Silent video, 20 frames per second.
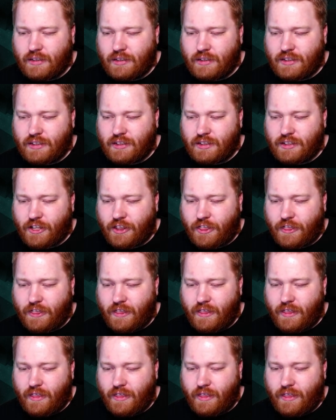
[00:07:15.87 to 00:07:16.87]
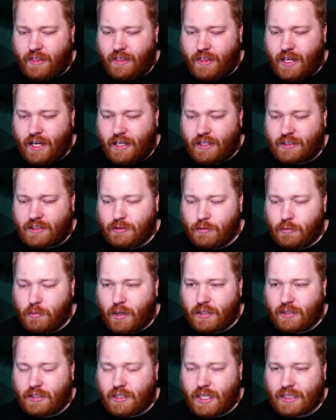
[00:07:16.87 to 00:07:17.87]
the
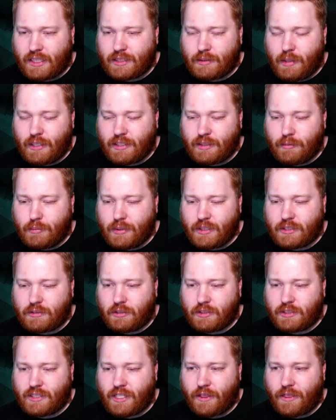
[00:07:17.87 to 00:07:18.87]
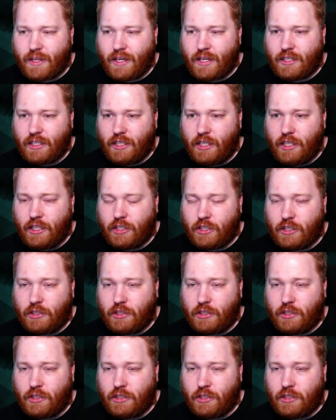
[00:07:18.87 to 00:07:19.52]
one customer in the bistro said that he